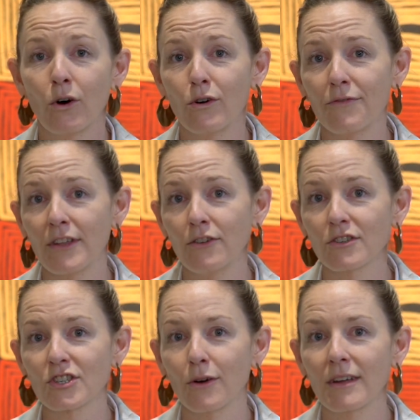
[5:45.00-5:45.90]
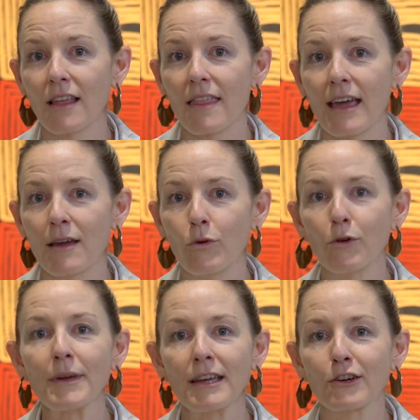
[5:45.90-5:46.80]
or if they're not showing that they
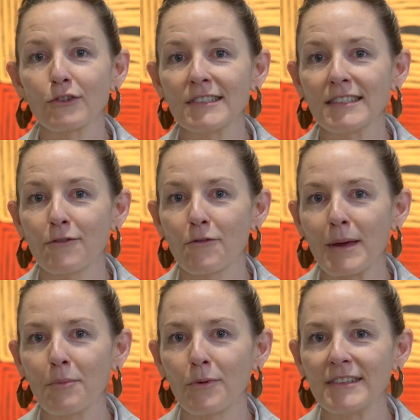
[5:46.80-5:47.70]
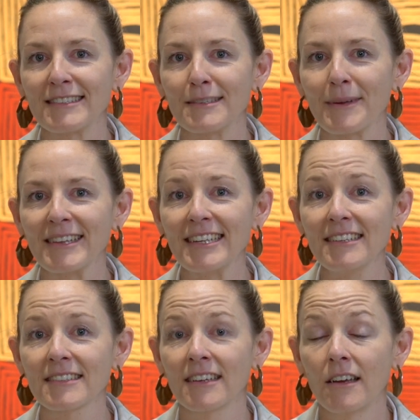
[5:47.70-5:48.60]
will be inclusive of people with
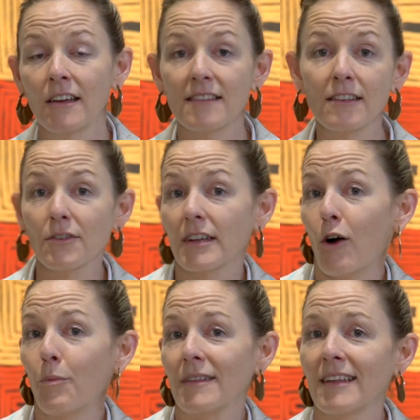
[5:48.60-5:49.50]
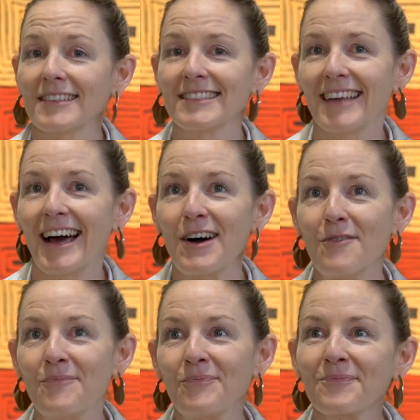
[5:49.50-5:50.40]
disabilities. So that's really helping. That's
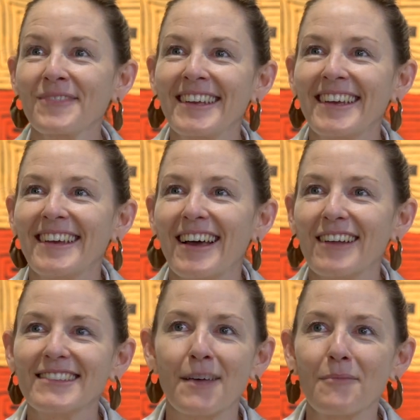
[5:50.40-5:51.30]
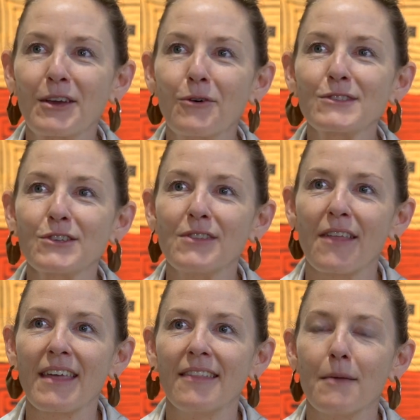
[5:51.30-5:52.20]
something also
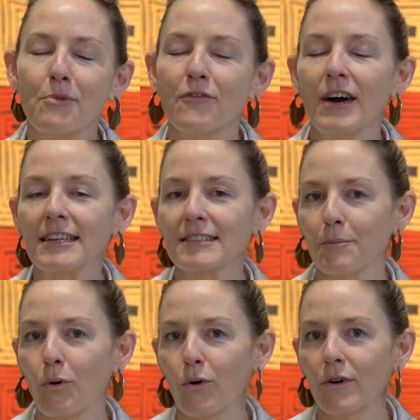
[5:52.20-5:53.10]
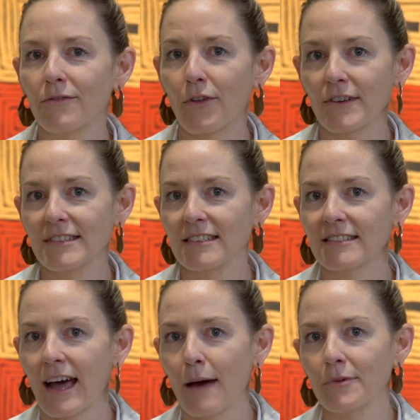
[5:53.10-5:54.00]
that then they're providing support for those things
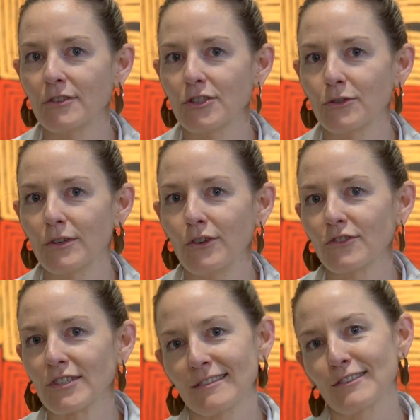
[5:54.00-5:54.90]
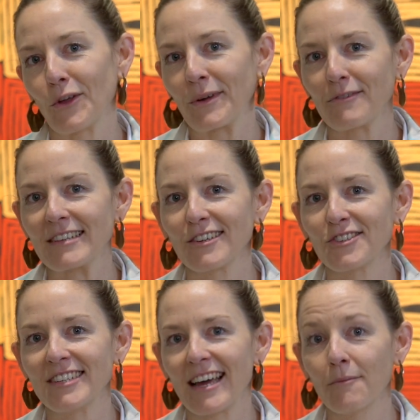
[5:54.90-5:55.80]
to happen too, and not just slowing
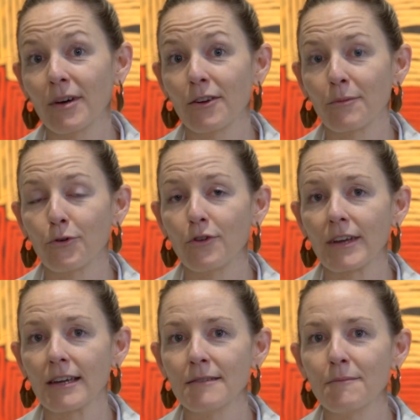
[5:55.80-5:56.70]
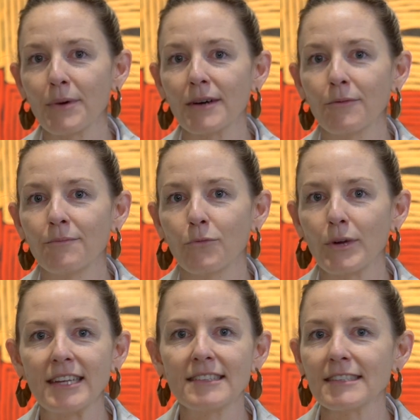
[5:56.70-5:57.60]
research down by not approving it. But
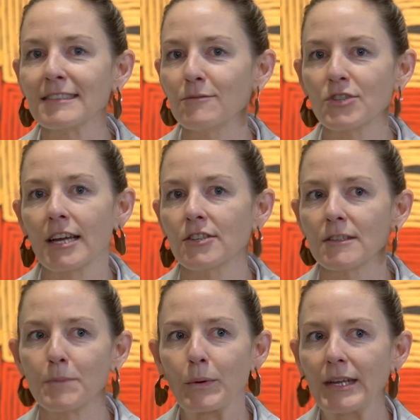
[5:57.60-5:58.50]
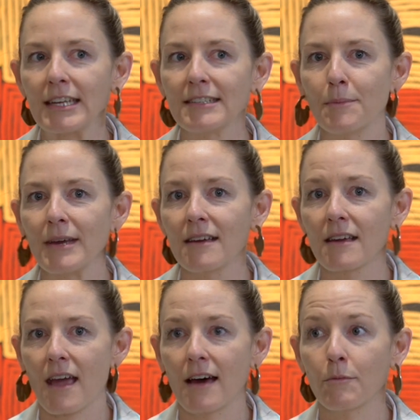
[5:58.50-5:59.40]
we need system changes, but we need to be
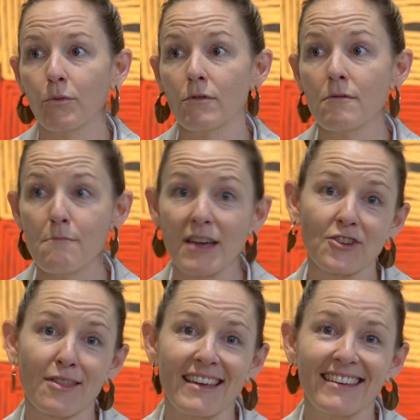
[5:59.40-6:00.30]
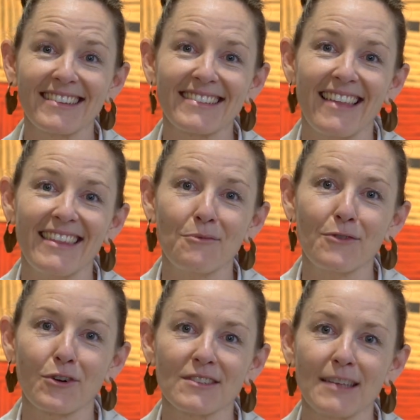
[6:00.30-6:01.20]
accountable, measure things, and then
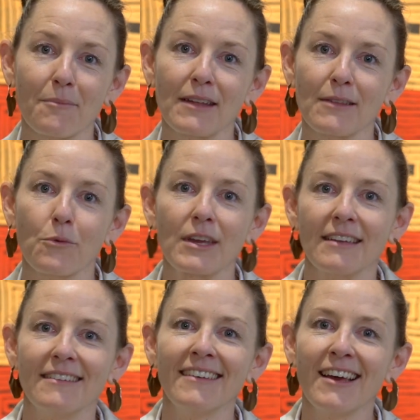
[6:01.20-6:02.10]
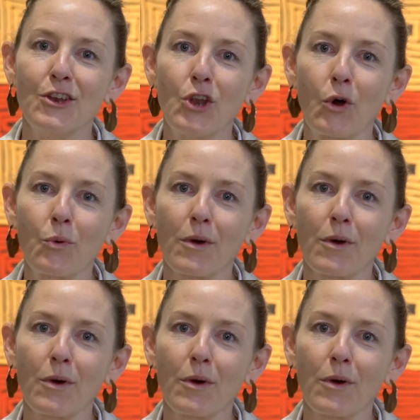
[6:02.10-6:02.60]
we've got something that we can know